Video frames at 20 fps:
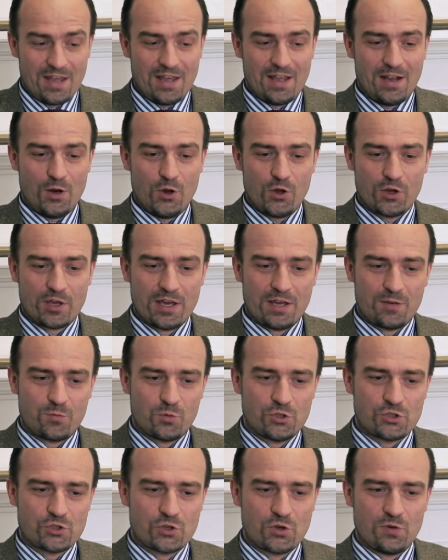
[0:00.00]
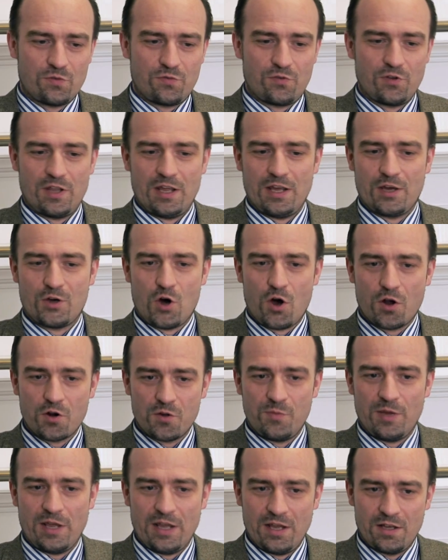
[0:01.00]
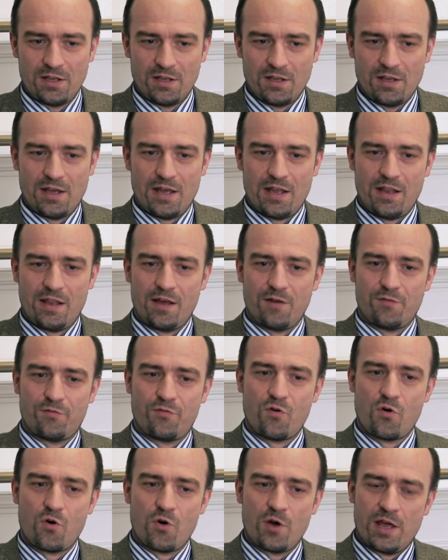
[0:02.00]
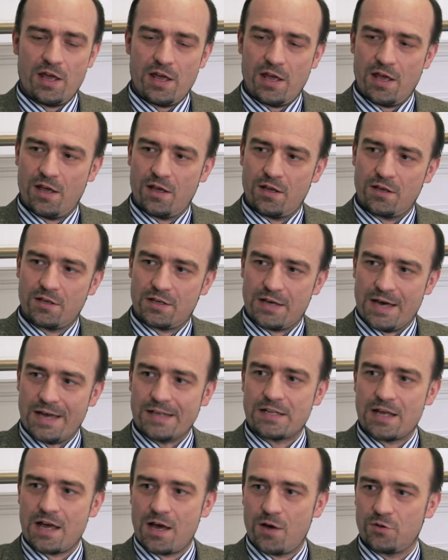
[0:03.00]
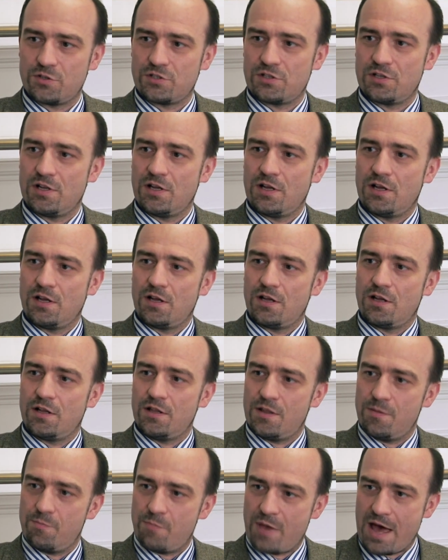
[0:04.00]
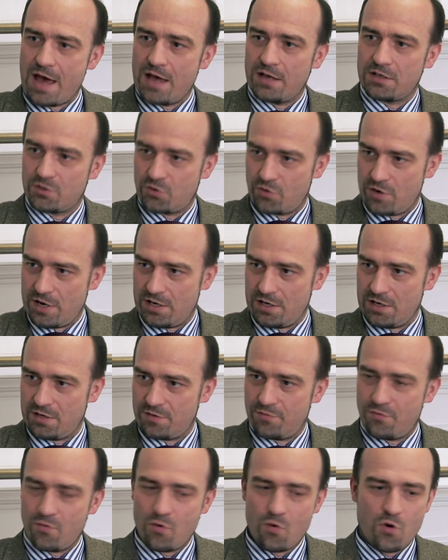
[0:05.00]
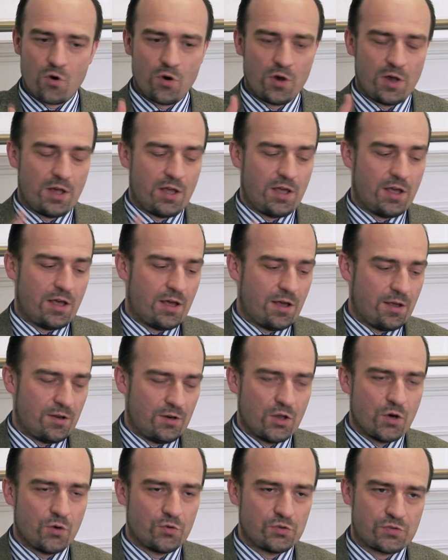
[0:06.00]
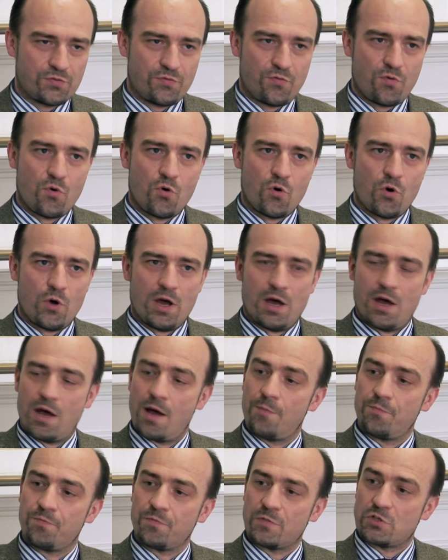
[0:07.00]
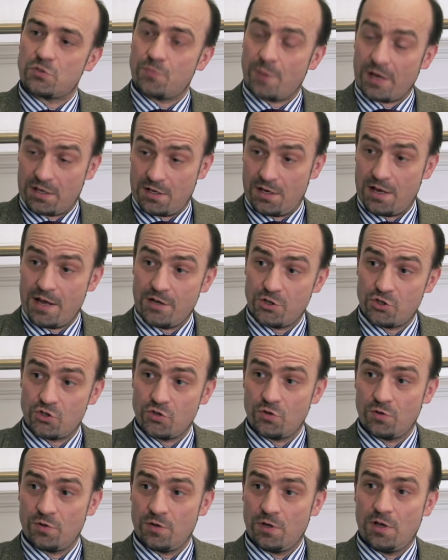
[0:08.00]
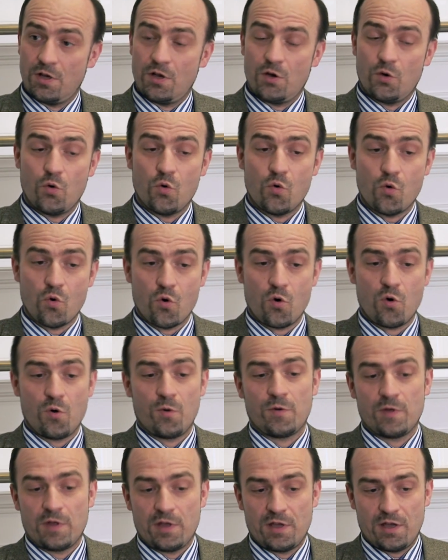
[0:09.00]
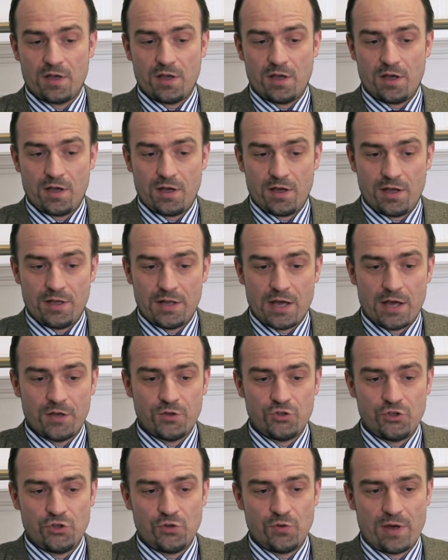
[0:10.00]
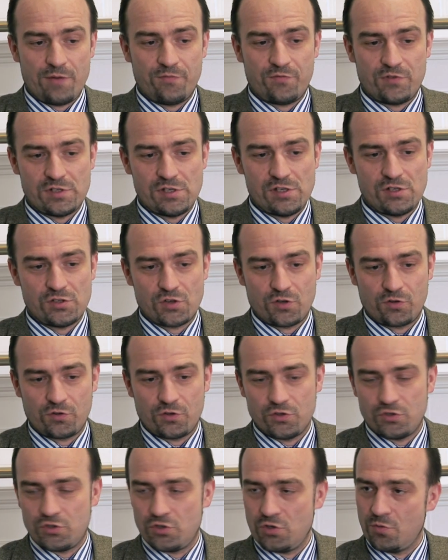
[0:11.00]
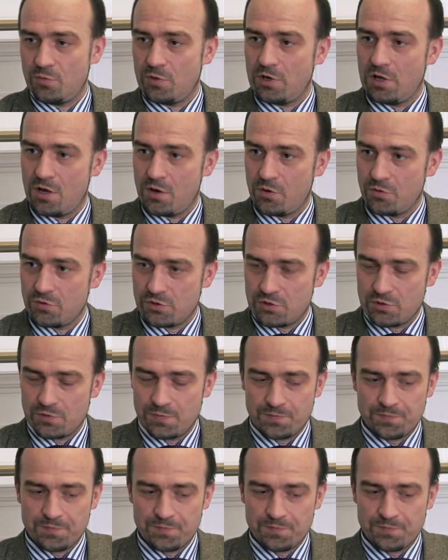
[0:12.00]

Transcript: look at what's good for the economy, and therefore cut out the bad credit for loans for speculation or an undue emphasis on consumer loans.